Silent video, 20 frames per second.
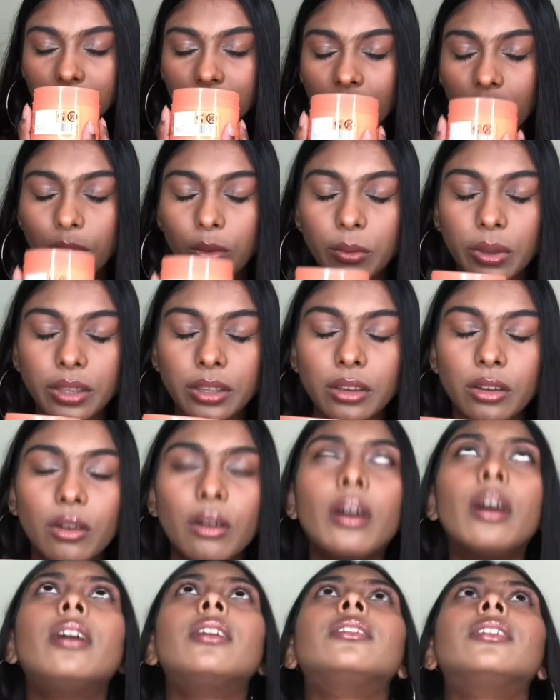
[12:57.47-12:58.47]
oh my
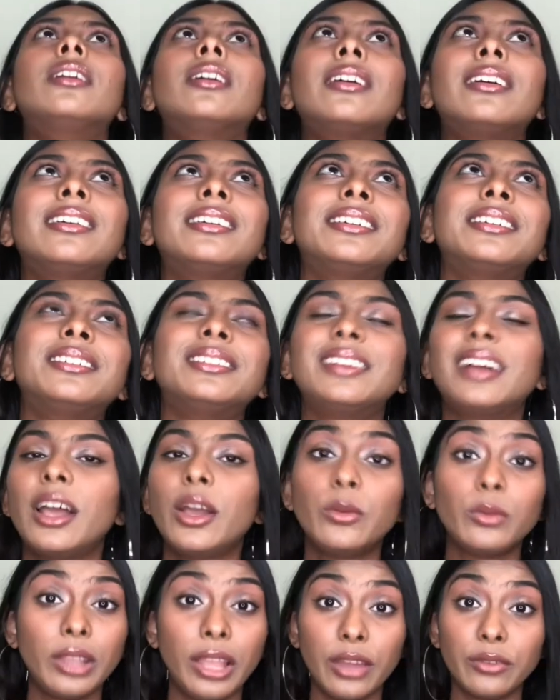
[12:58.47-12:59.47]
god, I
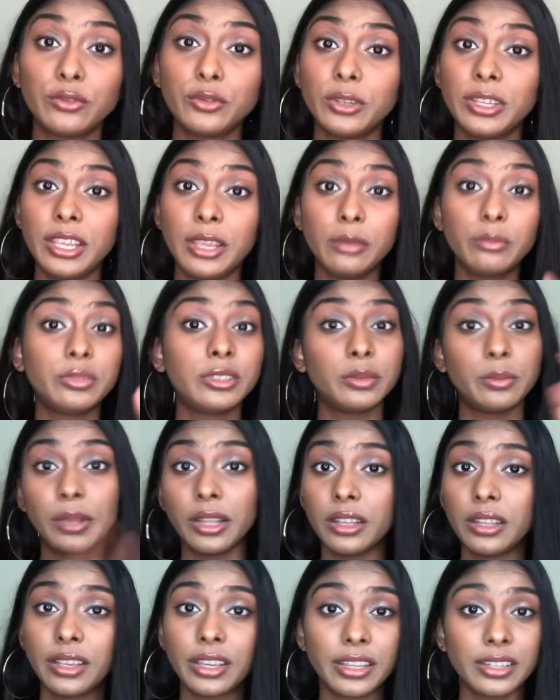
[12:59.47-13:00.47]
will have to keep
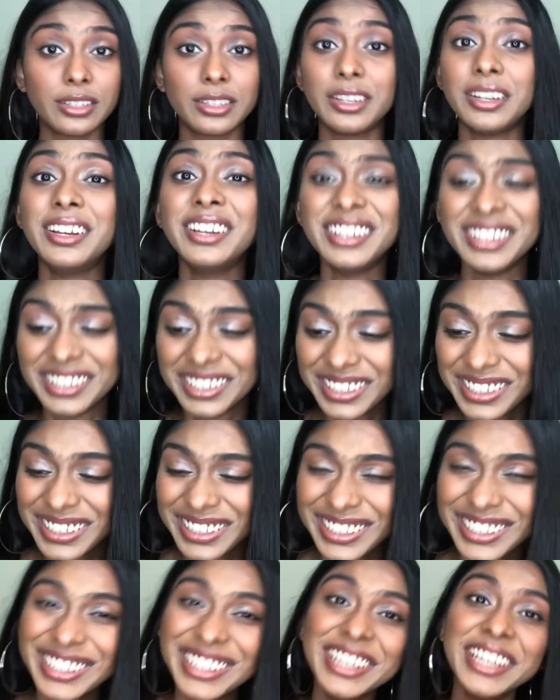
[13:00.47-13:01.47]
smelling it
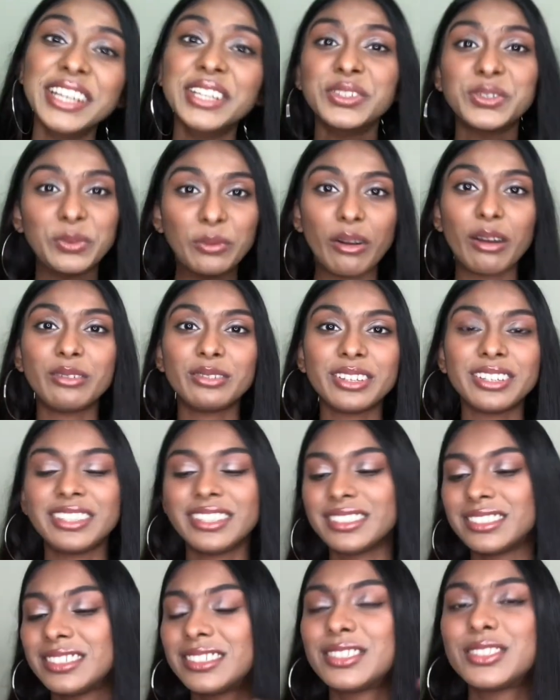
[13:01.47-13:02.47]
throughout the day.
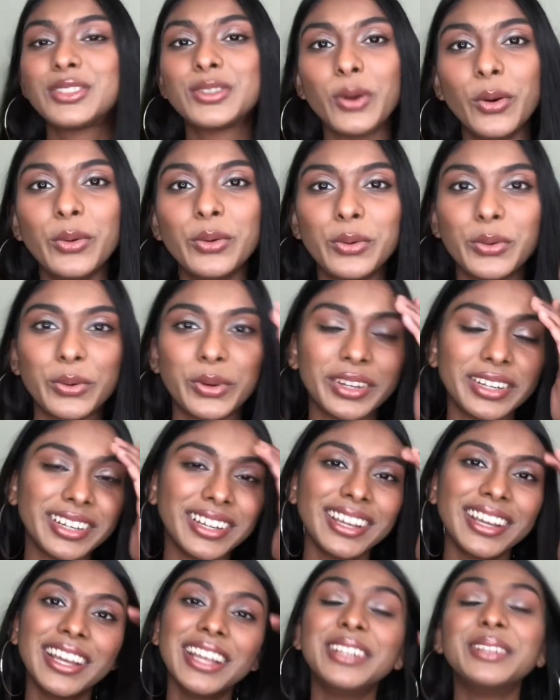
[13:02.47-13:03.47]
It's so good.
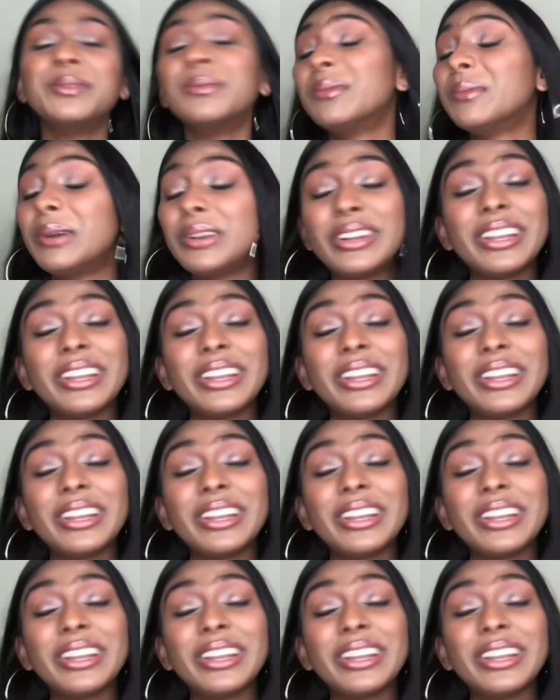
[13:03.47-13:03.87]
But